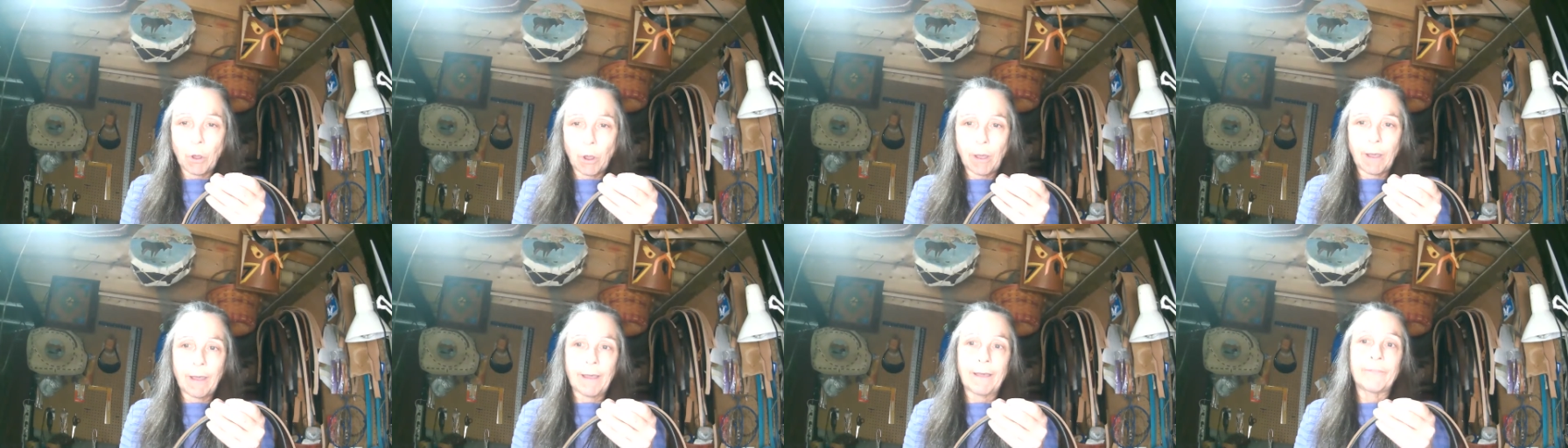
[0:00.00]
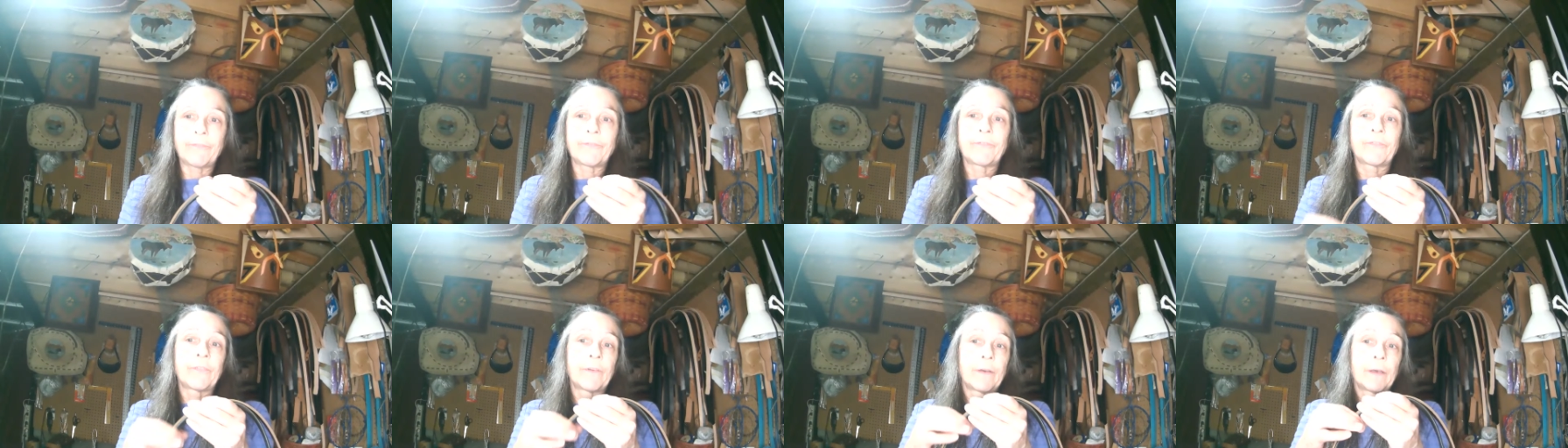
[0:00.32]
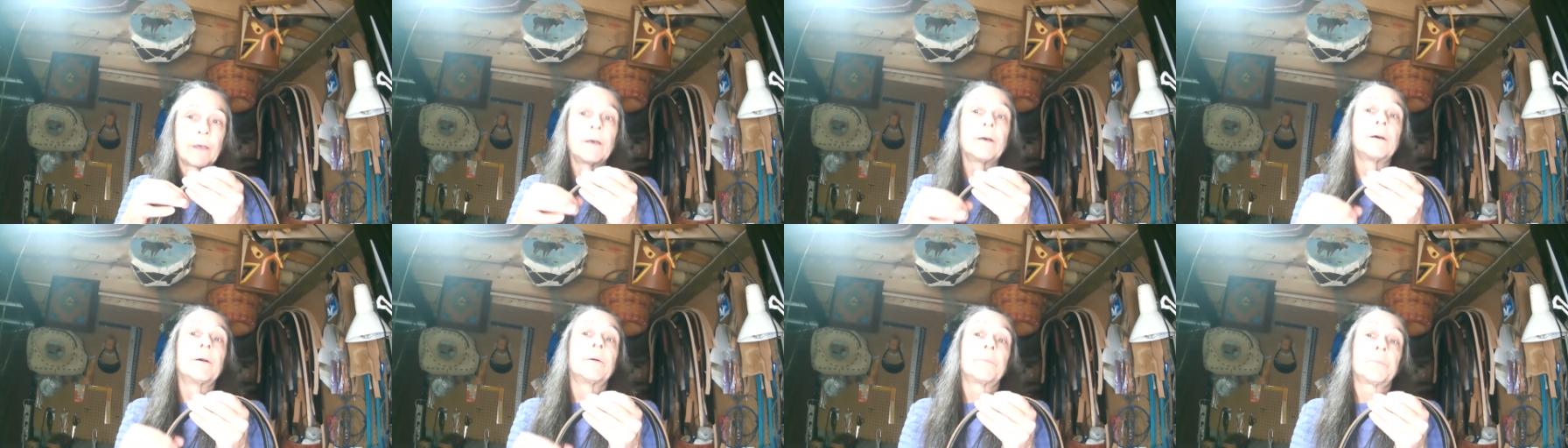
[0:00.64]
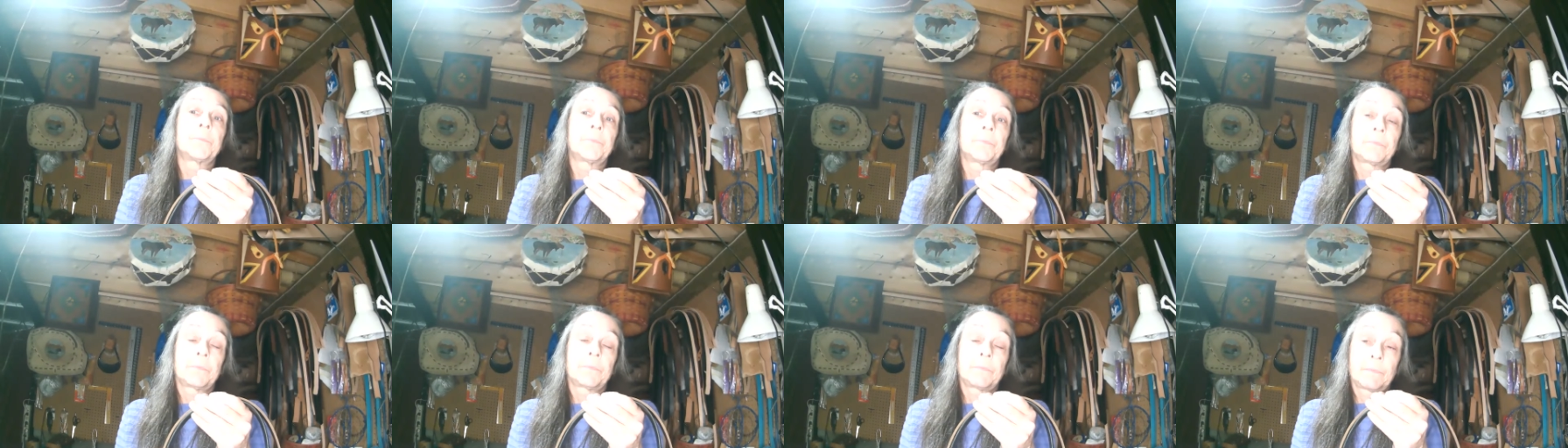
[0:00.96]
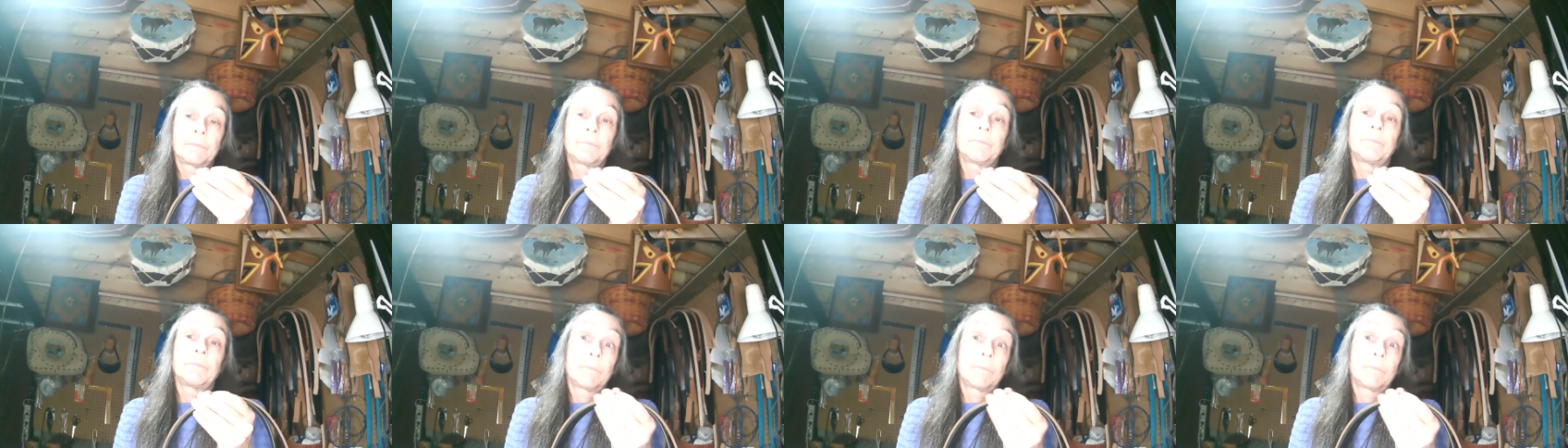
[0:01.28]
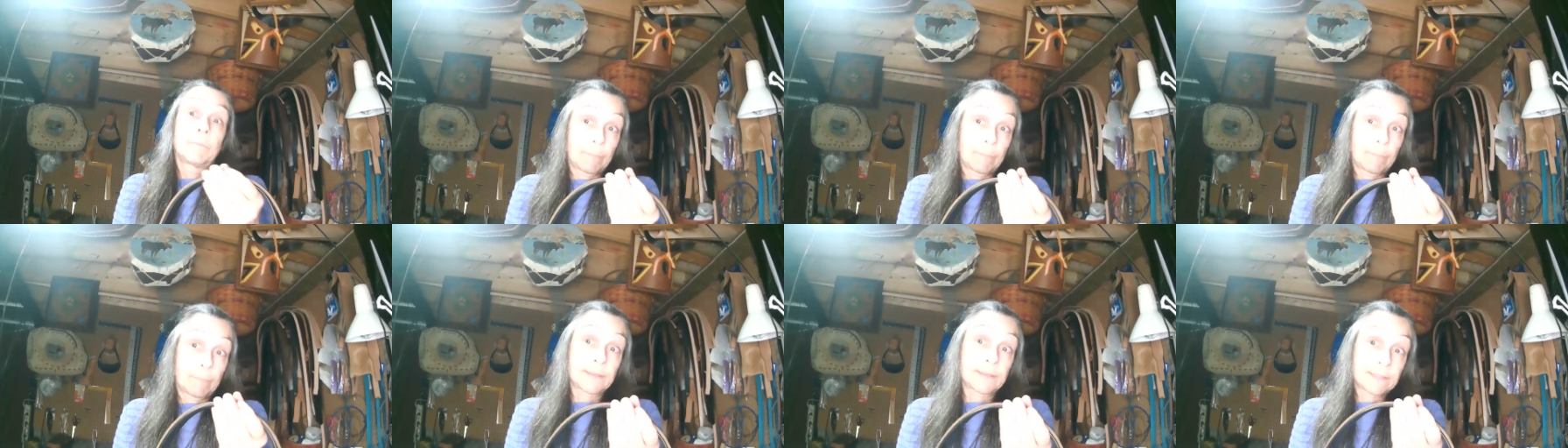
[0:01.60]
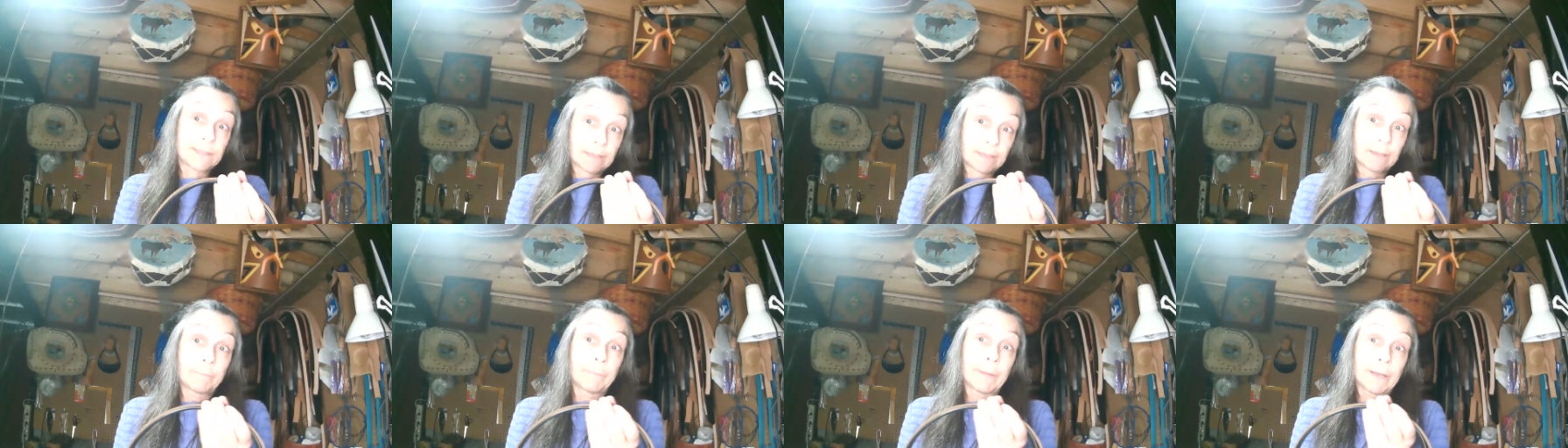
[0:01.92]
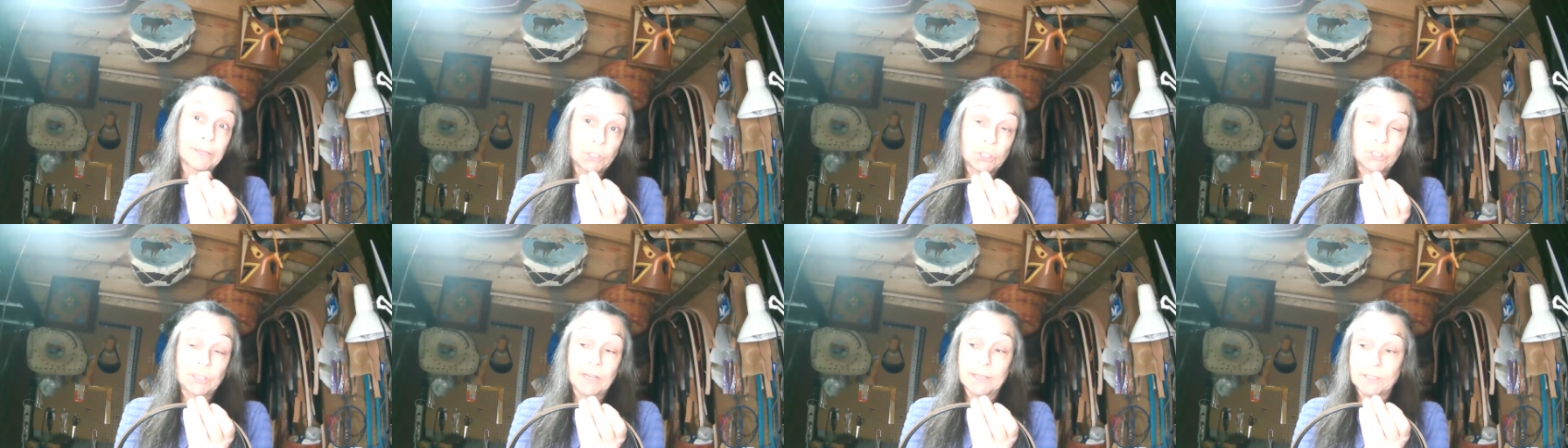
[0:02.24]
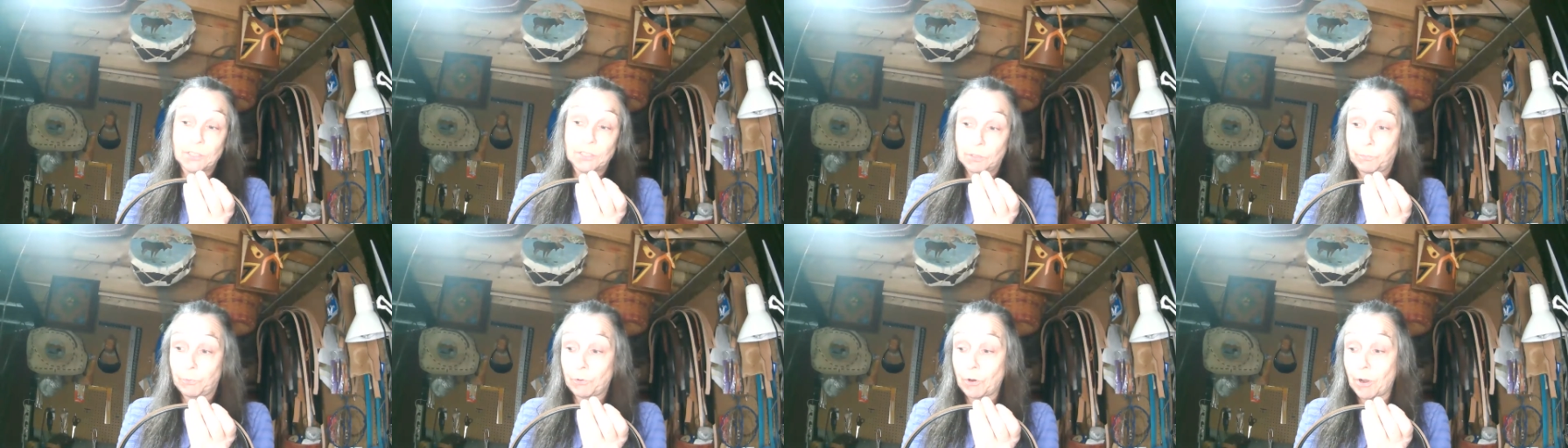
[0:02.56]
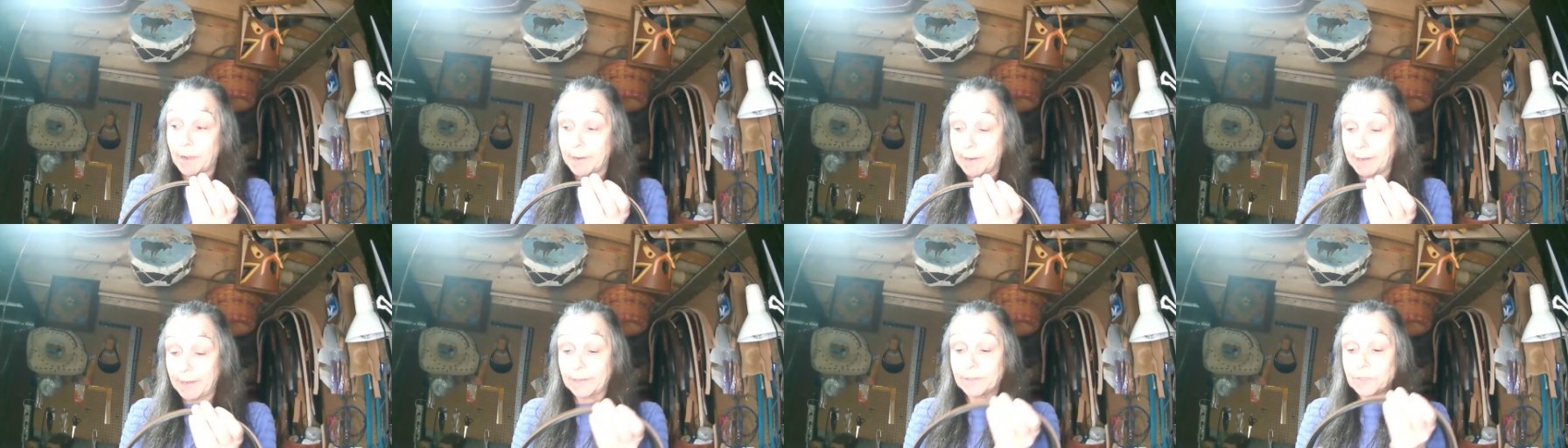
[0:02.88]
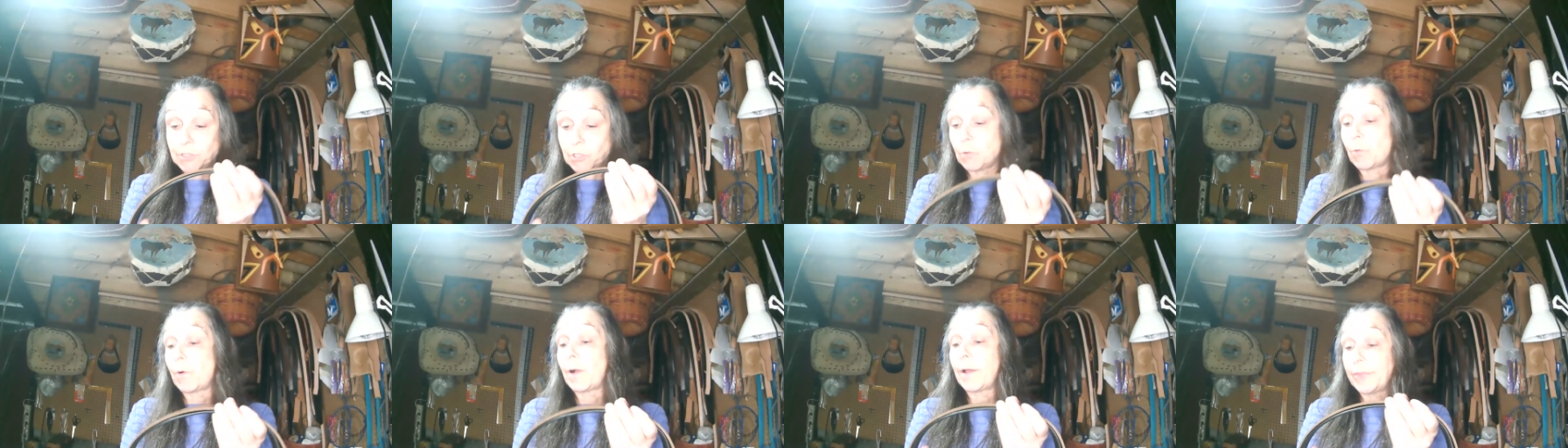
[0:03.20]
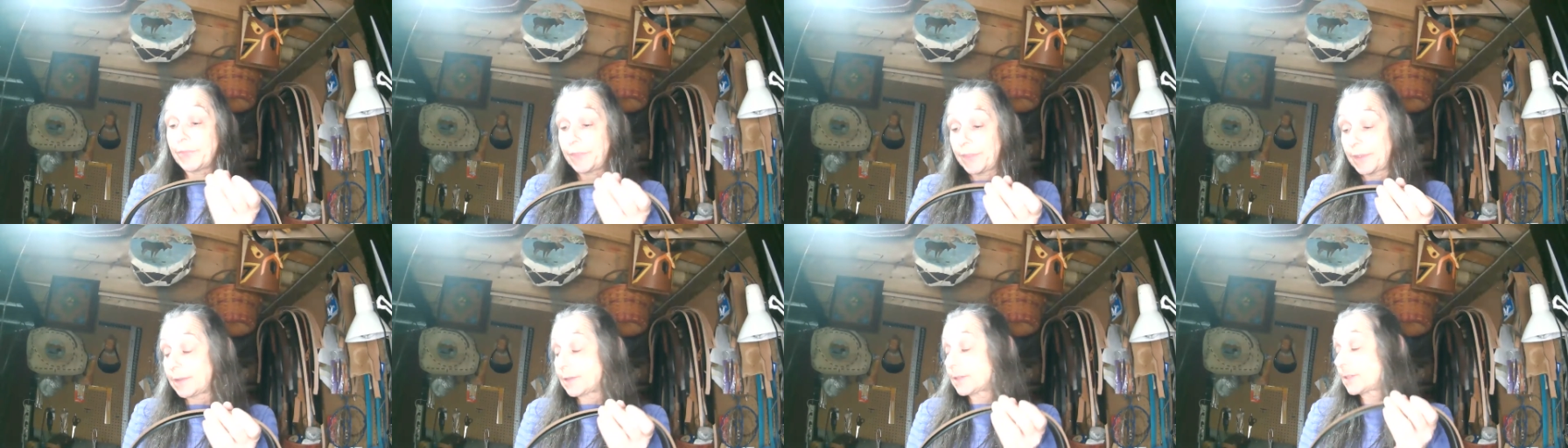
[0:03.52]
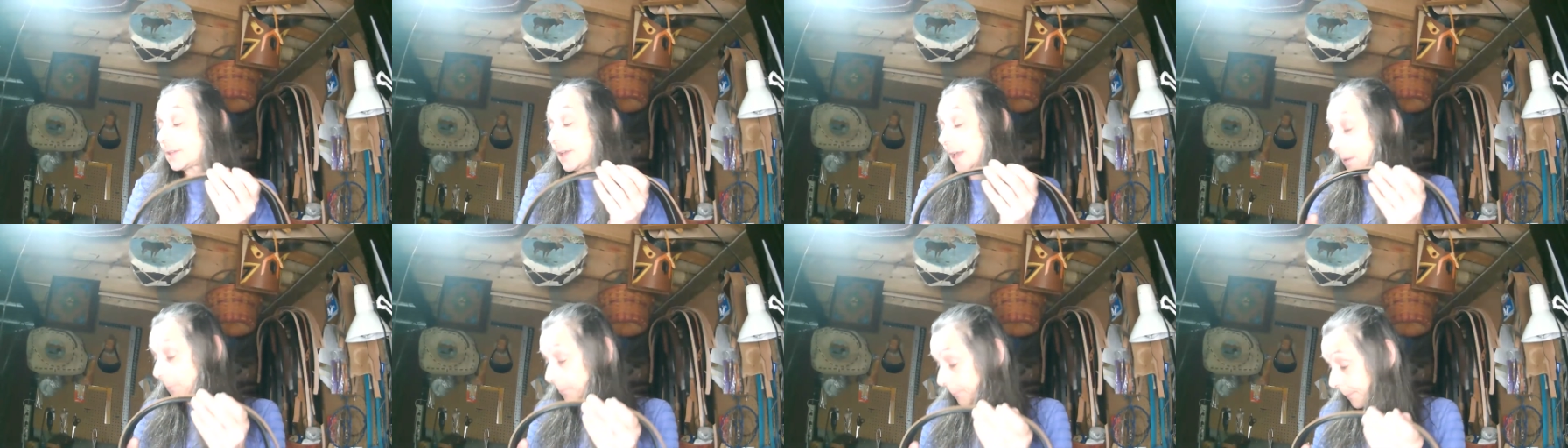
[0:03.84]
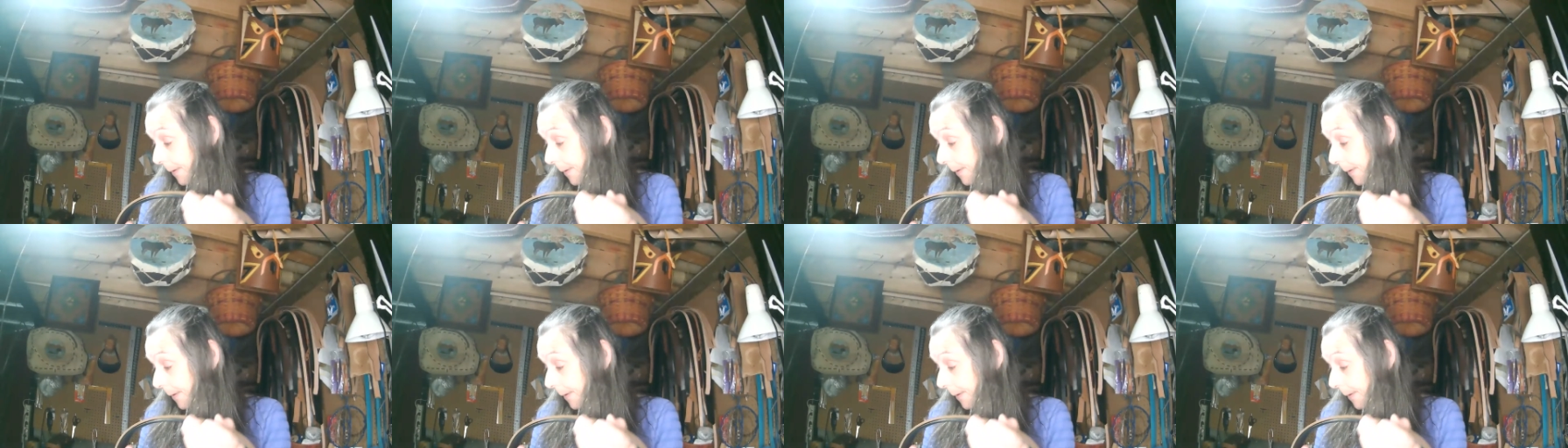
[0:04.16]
off, makes a much nicer product. So on things like